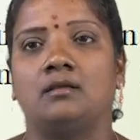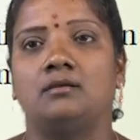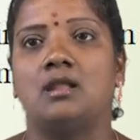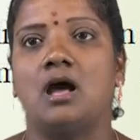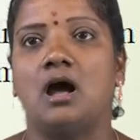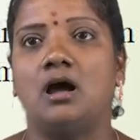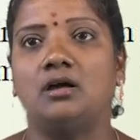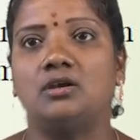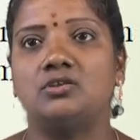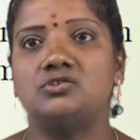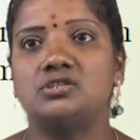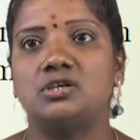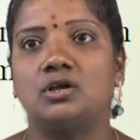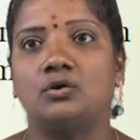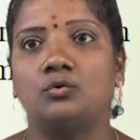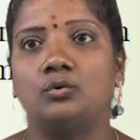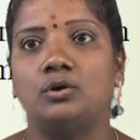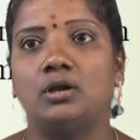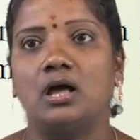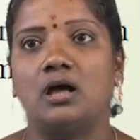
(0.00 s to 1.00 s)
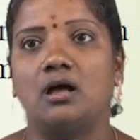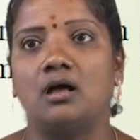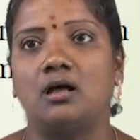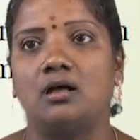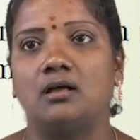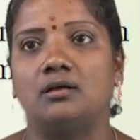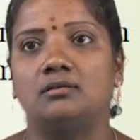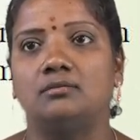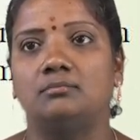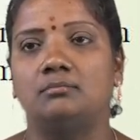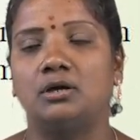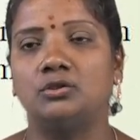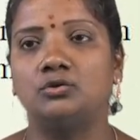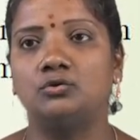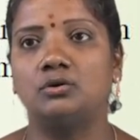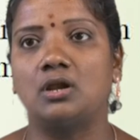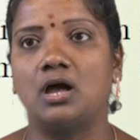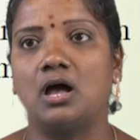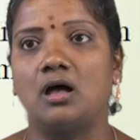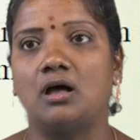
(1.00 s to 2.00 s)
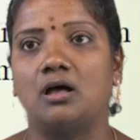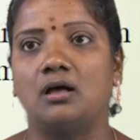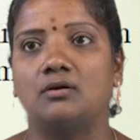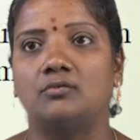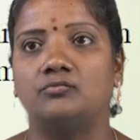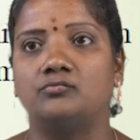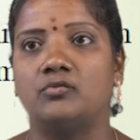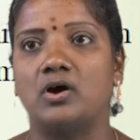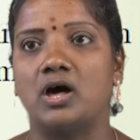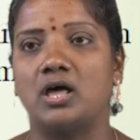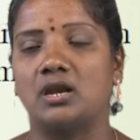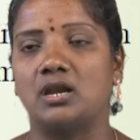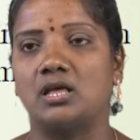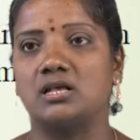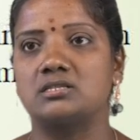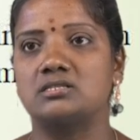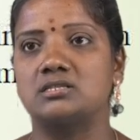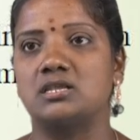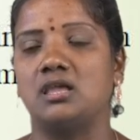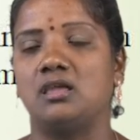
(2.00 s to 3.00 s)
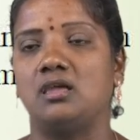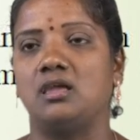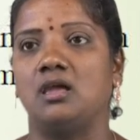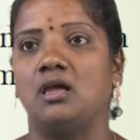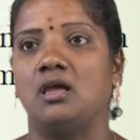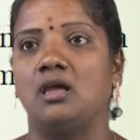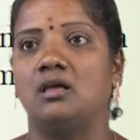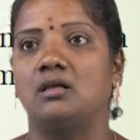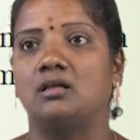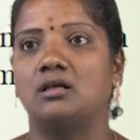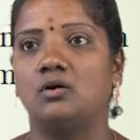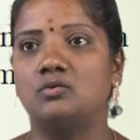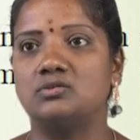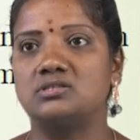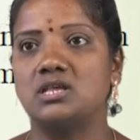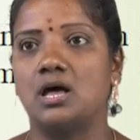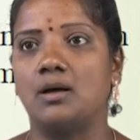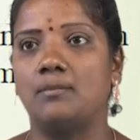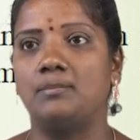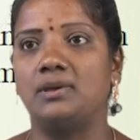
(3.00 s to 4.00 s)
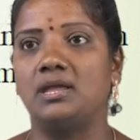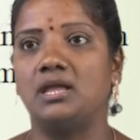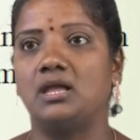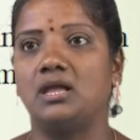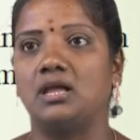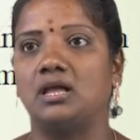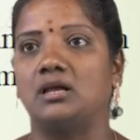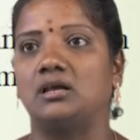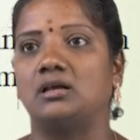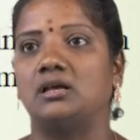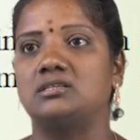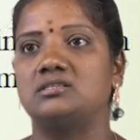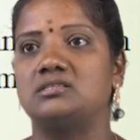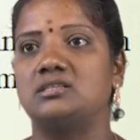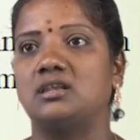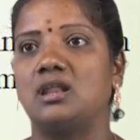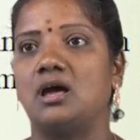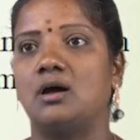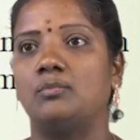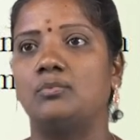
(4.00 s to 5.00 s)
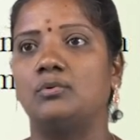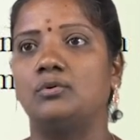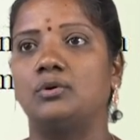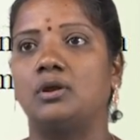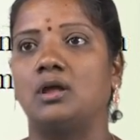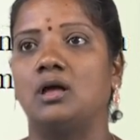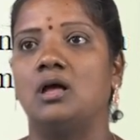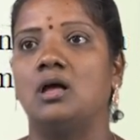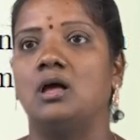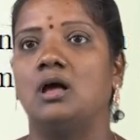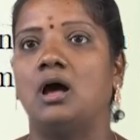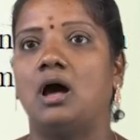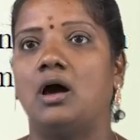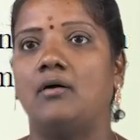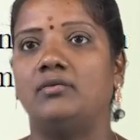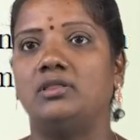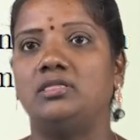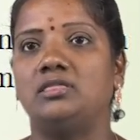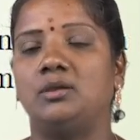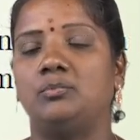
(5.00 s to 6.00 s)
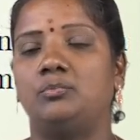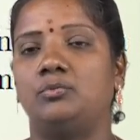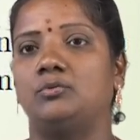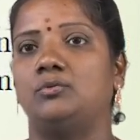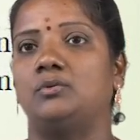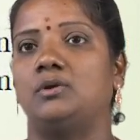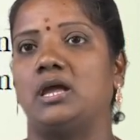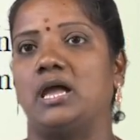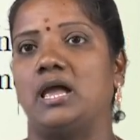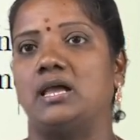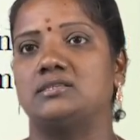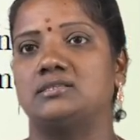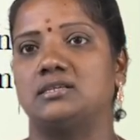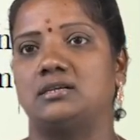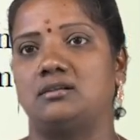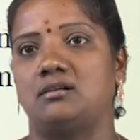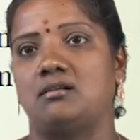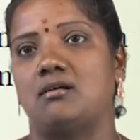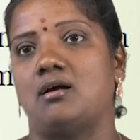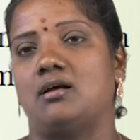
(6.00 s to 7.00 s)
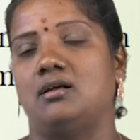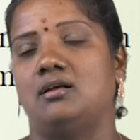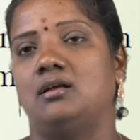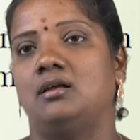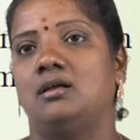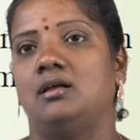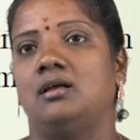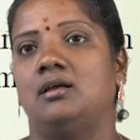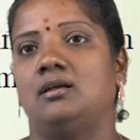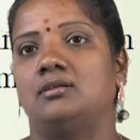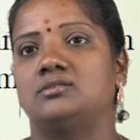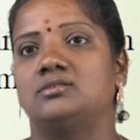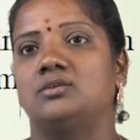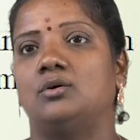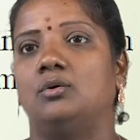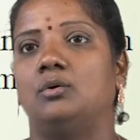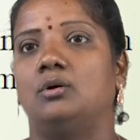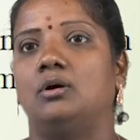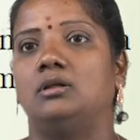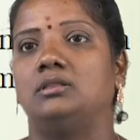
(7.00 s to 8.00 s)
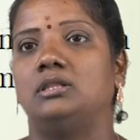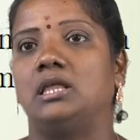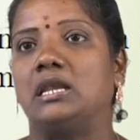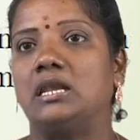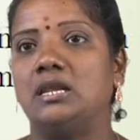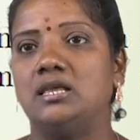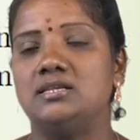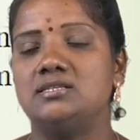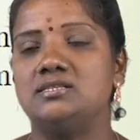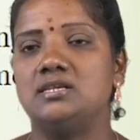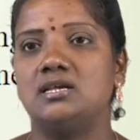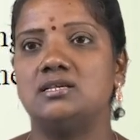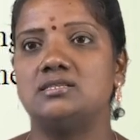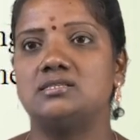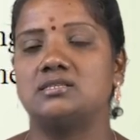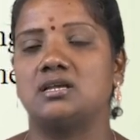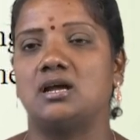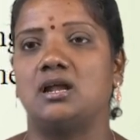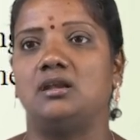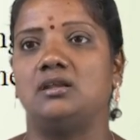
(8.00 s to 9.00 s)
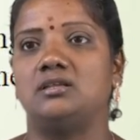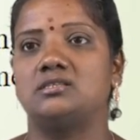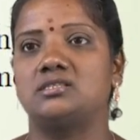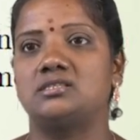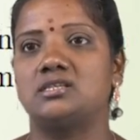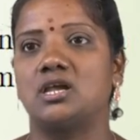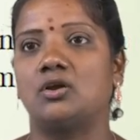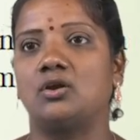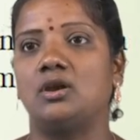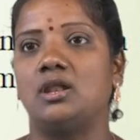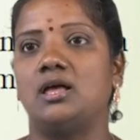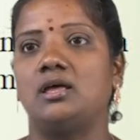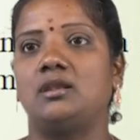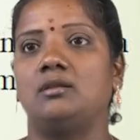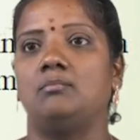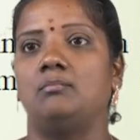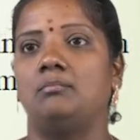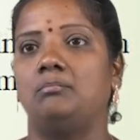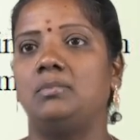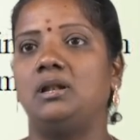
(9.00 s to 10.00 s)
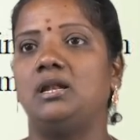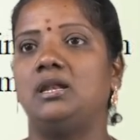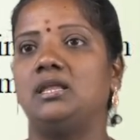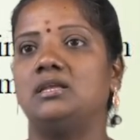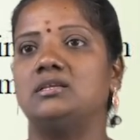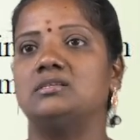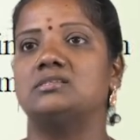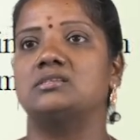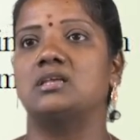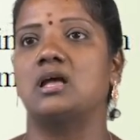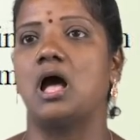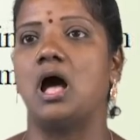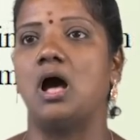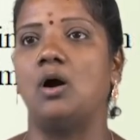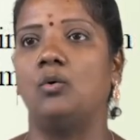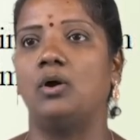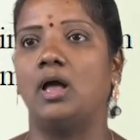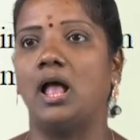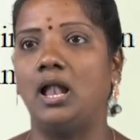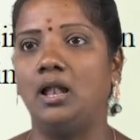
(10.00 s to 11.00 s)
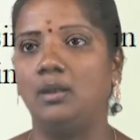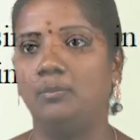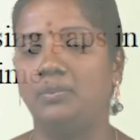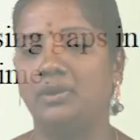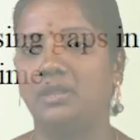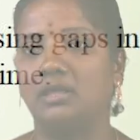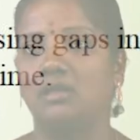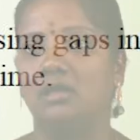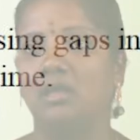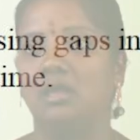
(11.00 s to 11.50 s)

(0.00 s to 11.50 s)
Nagarjunakonda, Madura, Varanasi, Kausambi, Hastinapur, Avantipur, etc. So, the religious and the secular buildings have helped